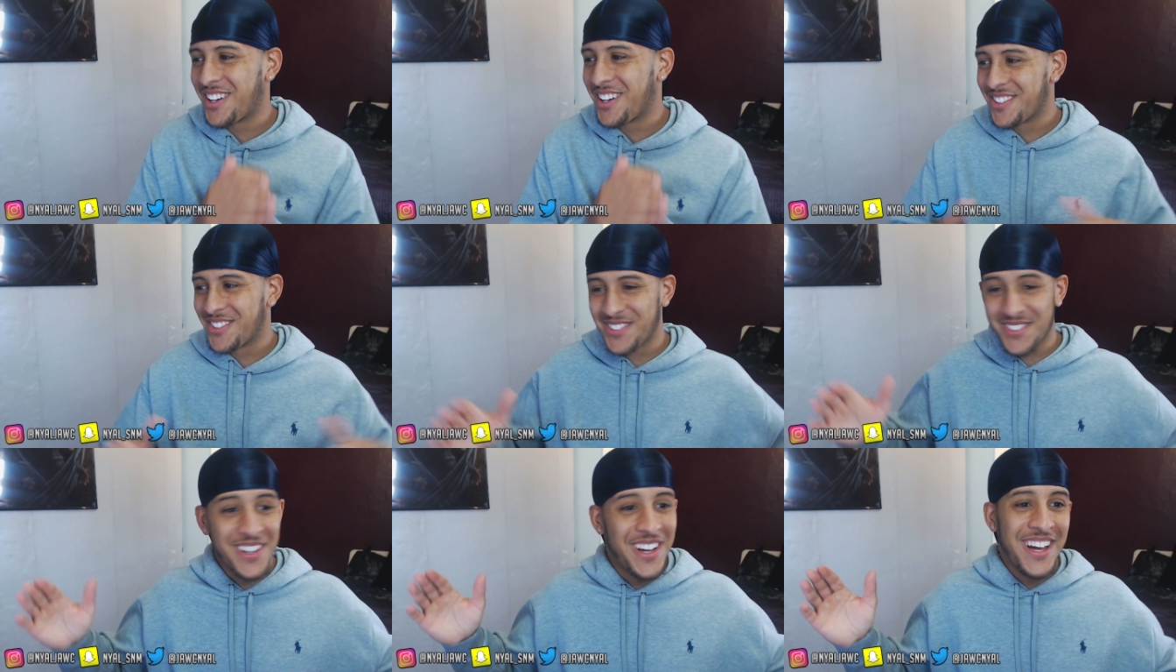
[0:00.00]
That
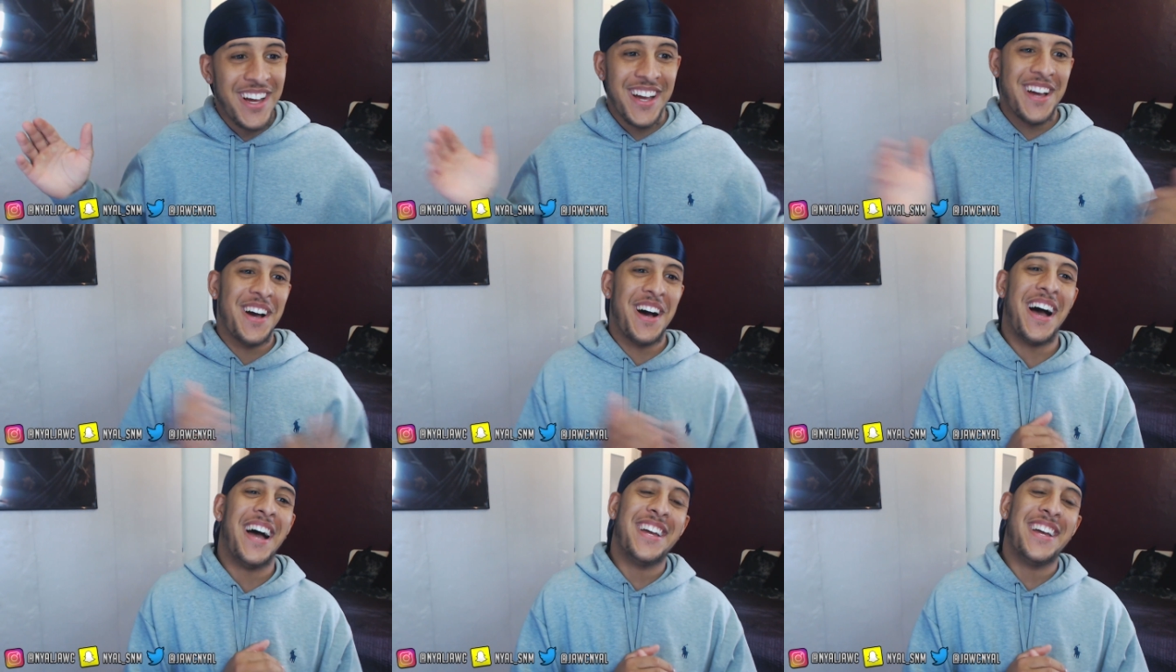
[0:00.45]
song,
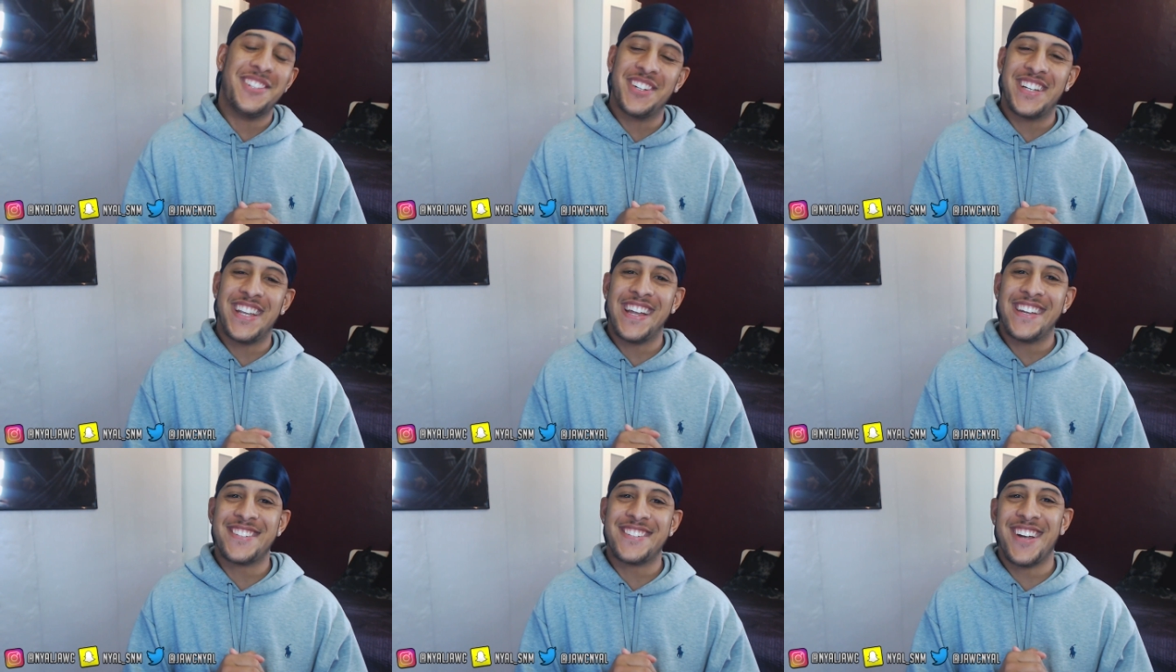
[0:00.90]

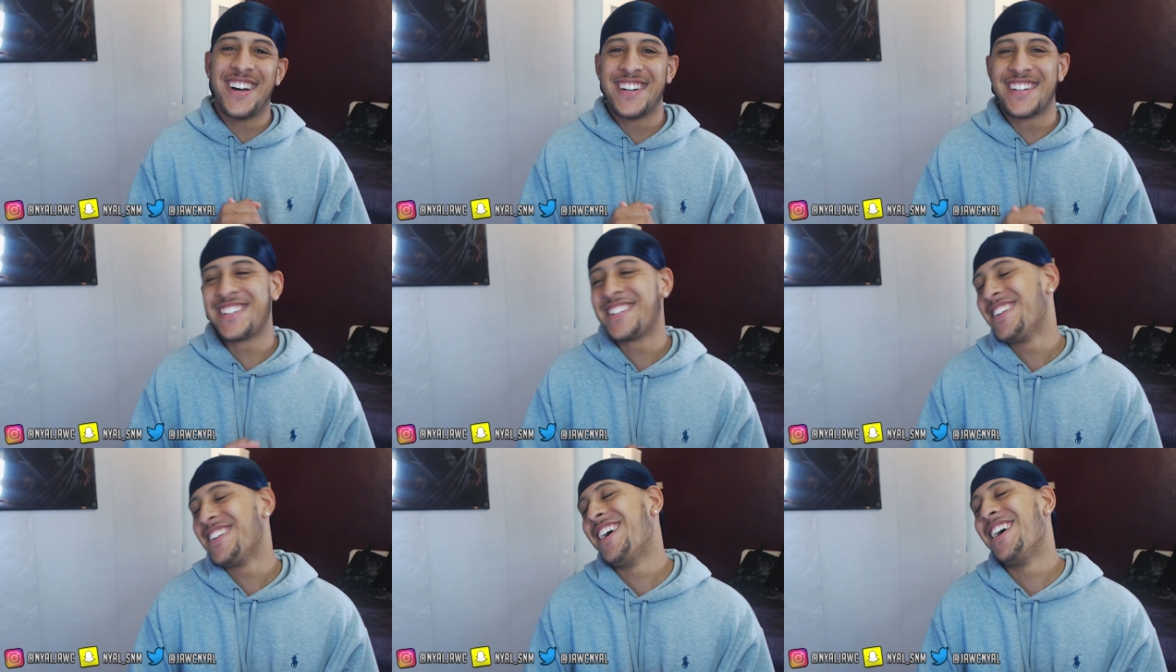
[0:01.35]
I enjoyed that
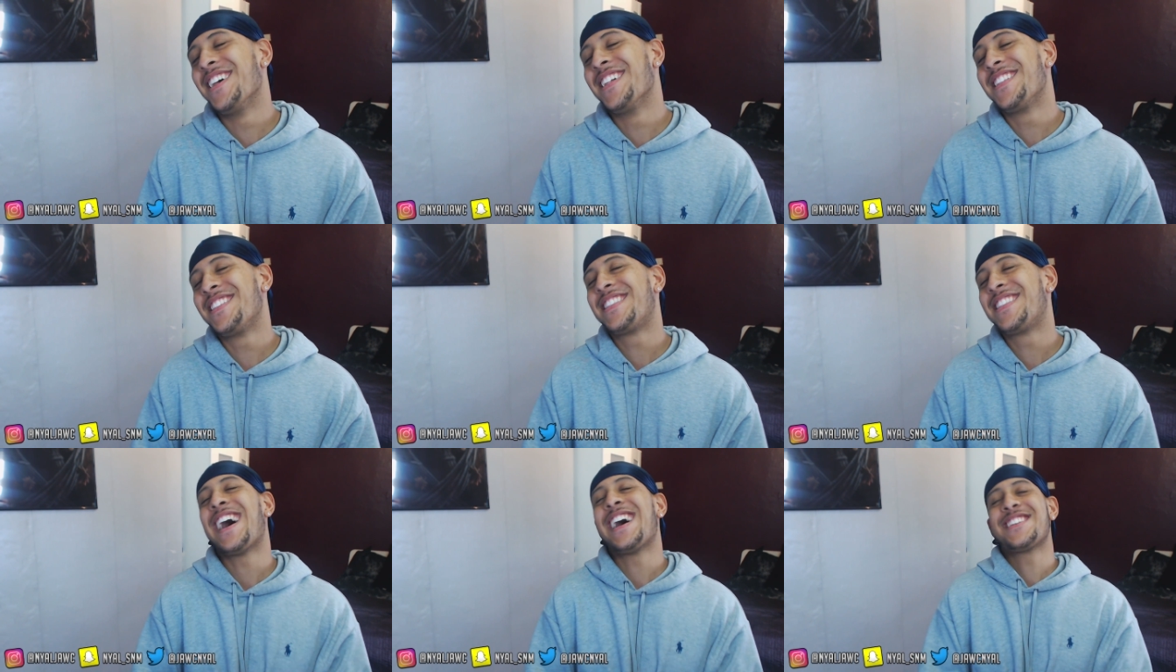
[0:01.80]
song.
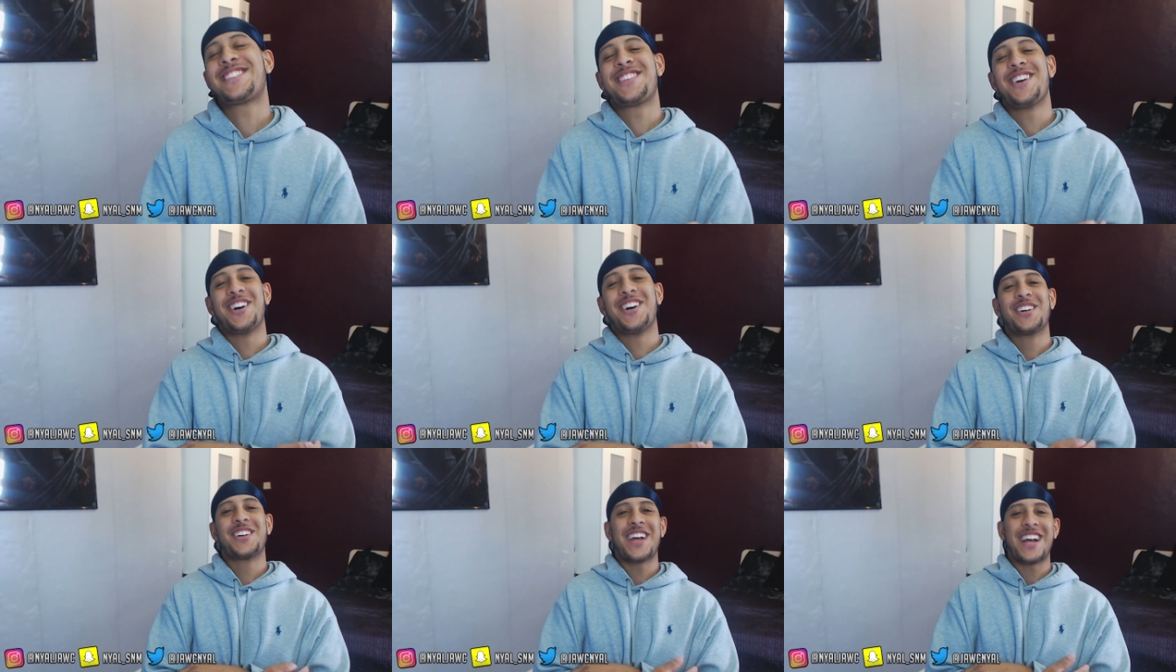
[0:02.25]
No,
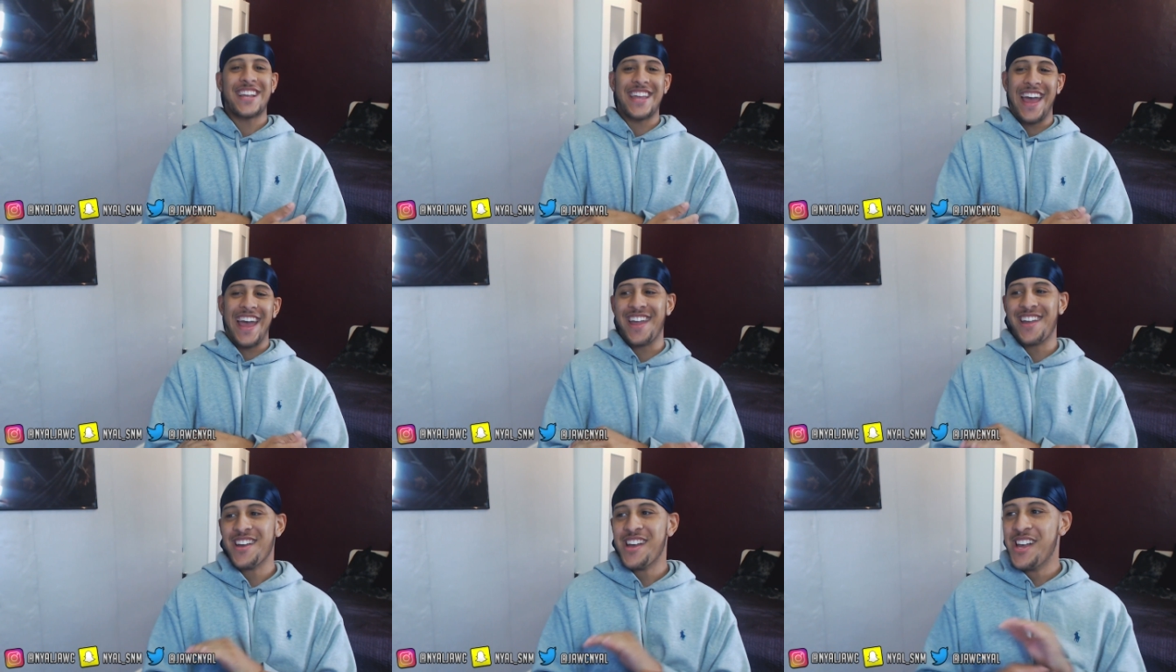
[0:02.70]
that
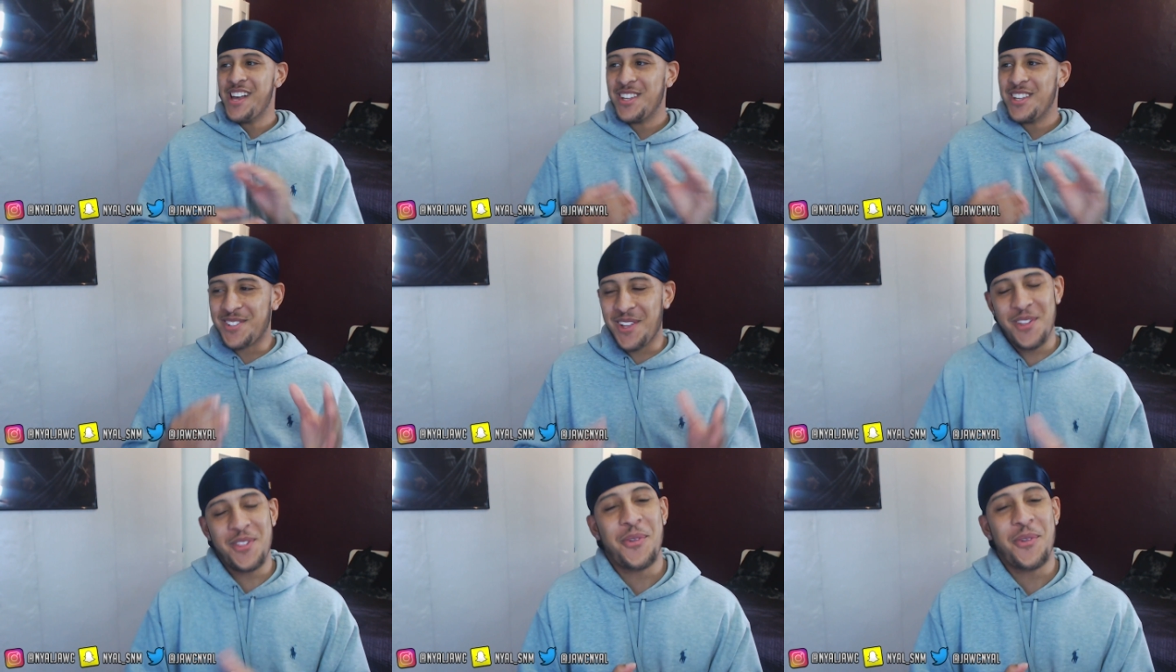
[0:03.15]
song, okay.